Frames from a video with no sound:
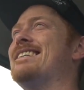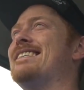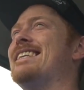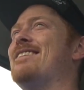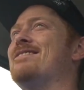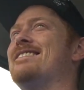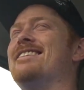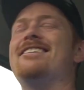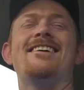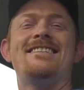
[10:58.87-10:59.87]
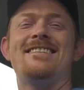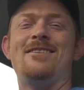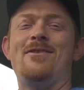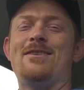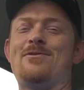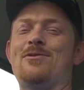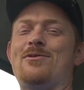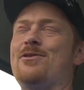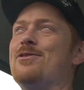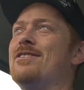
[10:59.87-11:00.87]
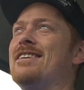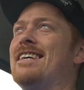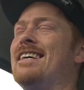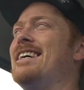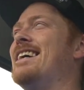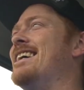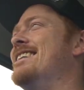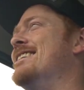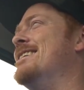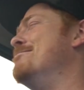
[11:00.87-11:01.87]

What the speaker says: because I'd love to see you guys in the US real soon. And